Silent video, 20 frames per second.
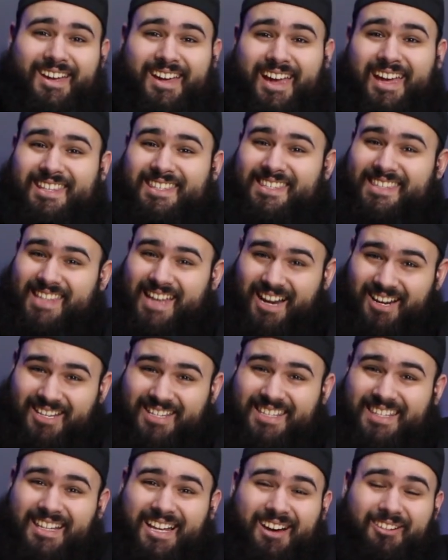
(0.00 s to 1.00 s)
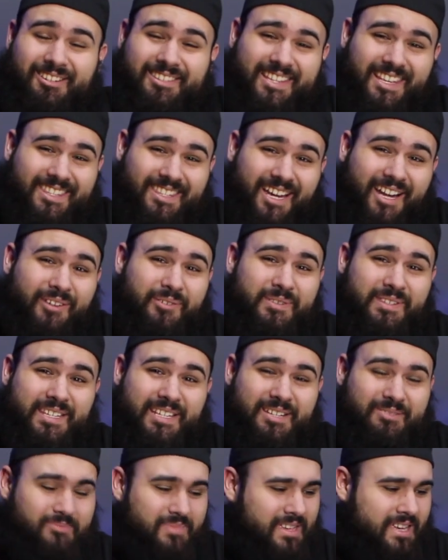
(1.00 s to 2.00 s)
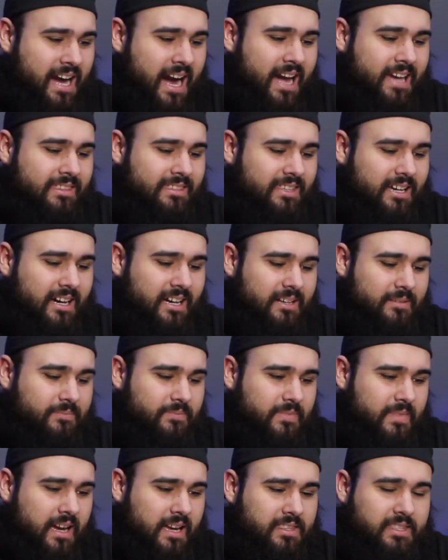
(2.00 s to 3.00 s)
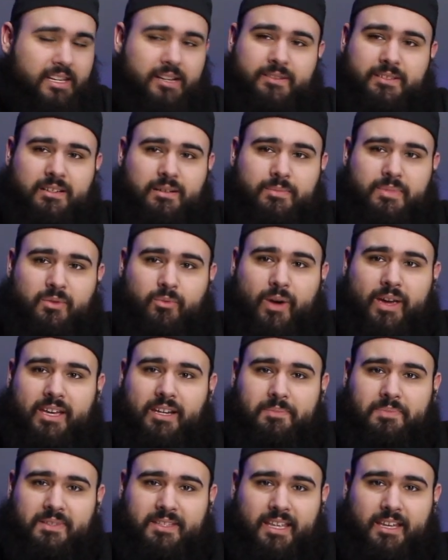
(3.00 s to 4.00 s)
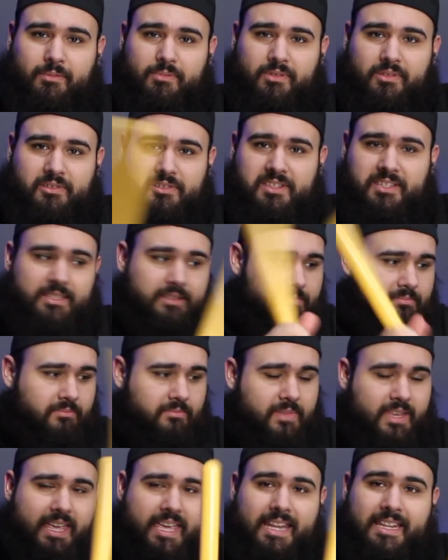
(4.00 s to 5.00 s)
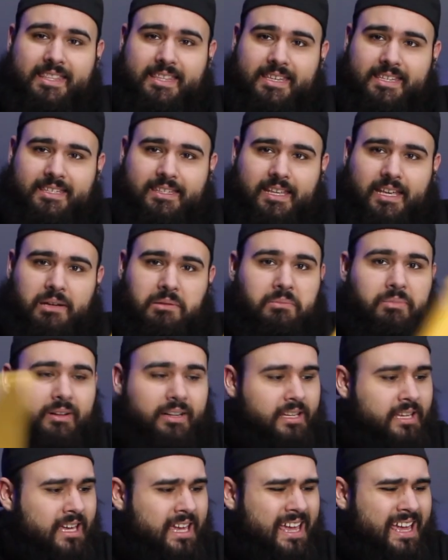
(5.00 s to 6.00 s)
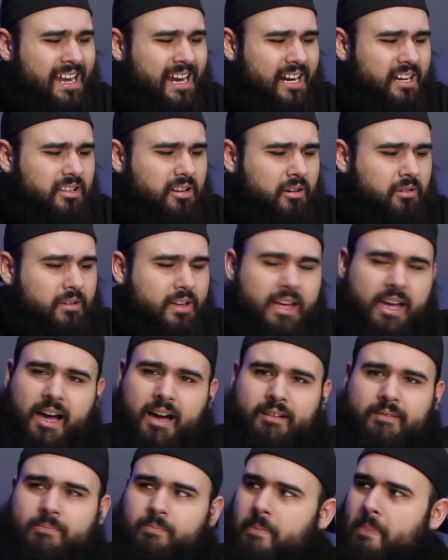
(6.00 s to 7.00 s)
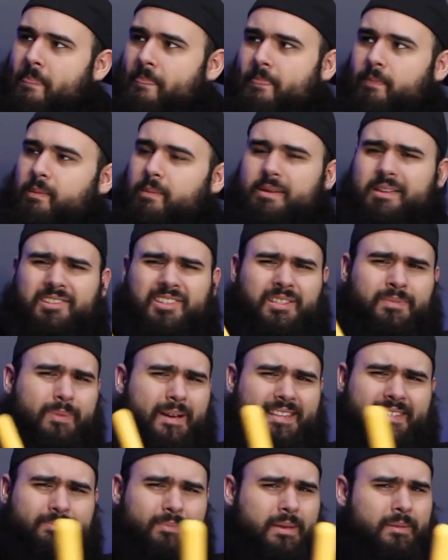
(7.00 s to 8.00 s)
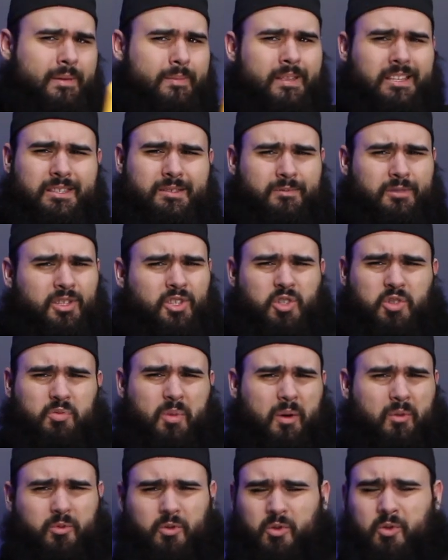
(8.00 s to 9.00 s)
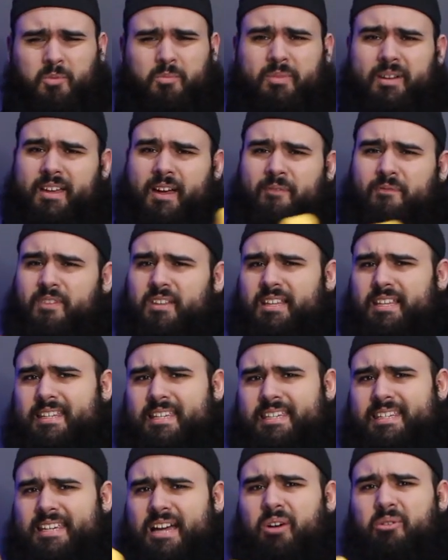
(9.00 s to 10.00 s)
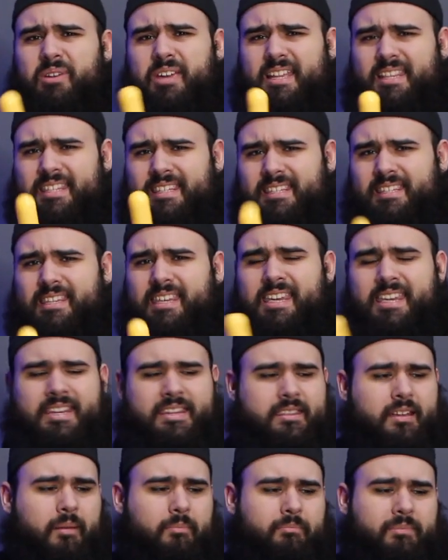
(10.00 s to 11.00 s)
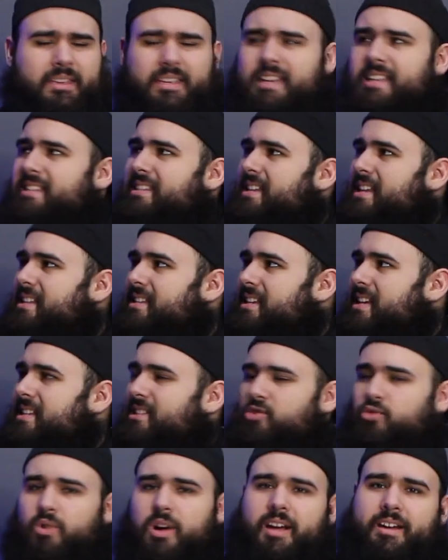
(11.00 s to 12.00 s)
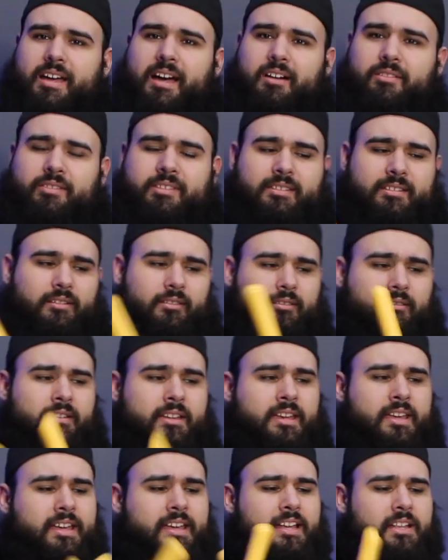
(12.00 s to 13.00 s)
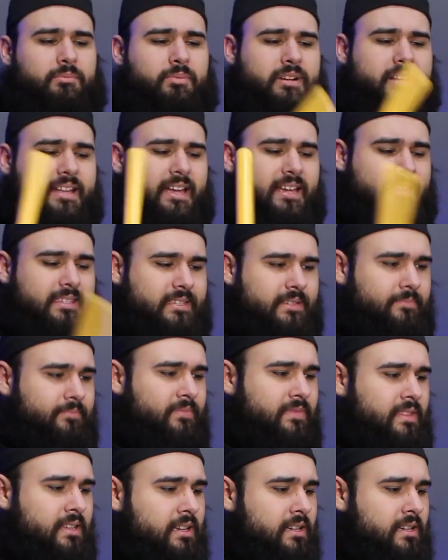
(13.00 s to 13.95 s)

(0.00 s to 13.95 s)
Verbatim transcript: It's not as loud as I thought it was gonna be. I thought I thought I was gonna be waking up the neighbors hitting this thing, but I don't know. Maybe it's just my maybe it's, it's just my room, but I feel like the sound gets eaten up. It gets it gets drawn out. So pretty nice.